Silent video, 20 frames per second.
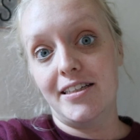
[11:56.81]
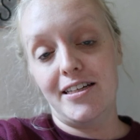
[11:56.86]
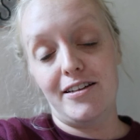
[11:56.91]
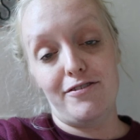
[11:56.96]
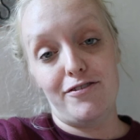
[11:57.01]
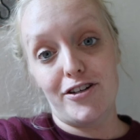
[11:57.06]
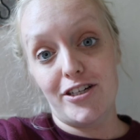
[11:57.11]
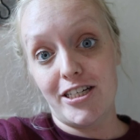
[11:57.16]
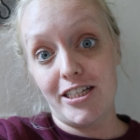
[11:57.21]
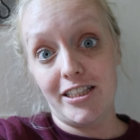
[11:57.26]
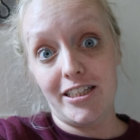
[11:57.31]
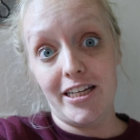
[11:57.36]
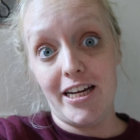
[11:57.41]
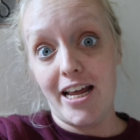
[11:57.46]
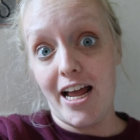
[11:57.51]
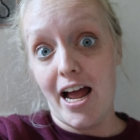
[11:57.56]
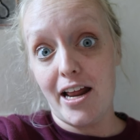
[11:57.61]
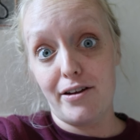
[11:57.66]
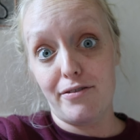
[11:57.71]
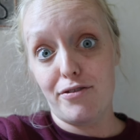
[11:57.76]

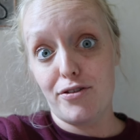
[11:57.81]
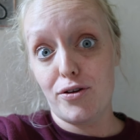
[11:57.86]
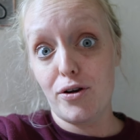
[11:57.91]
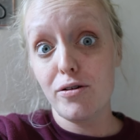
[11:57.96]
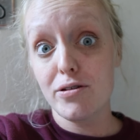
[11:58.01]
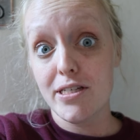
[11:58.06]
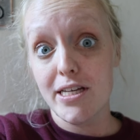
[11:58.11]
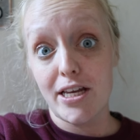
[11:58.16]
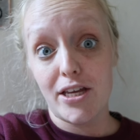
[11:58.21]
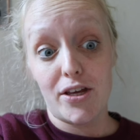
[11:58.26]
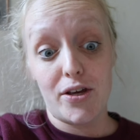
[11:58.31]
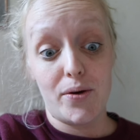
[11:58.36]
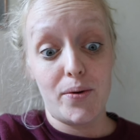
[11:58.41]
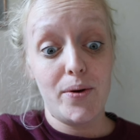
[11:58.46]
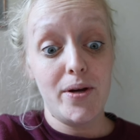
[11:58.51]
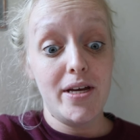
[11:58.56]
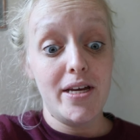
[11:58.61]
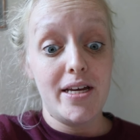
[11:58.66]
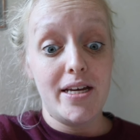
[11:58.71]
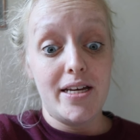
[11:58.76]
infertility kind of throws at
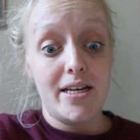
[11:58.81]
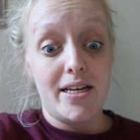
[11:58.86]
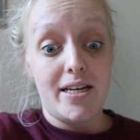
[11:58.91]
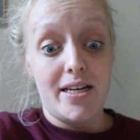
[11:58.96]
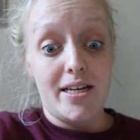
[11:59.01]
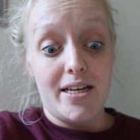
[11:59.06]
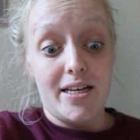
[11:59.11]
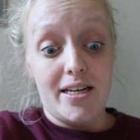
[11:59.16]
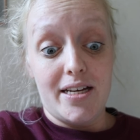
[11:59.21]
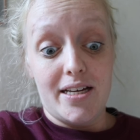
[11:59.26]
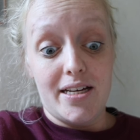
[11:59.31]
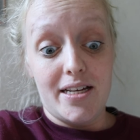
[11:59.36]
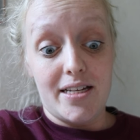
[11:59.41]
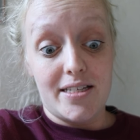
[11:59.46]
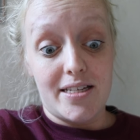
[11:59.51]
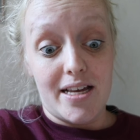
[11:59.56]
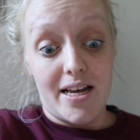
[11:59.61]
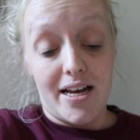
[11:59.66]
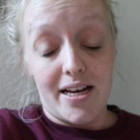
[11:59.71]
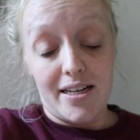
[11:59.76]
you
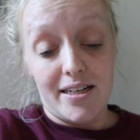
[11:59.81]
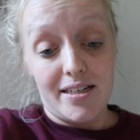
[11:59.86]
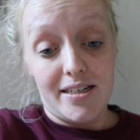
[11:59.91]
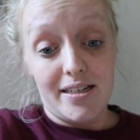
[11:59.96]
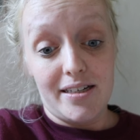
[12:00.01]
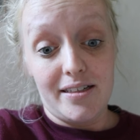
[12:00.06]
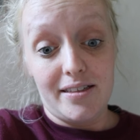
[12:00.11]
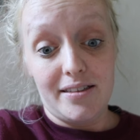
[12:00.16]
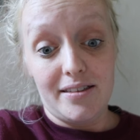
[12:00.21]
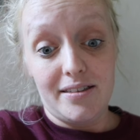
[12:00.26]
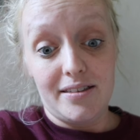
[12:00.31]
is that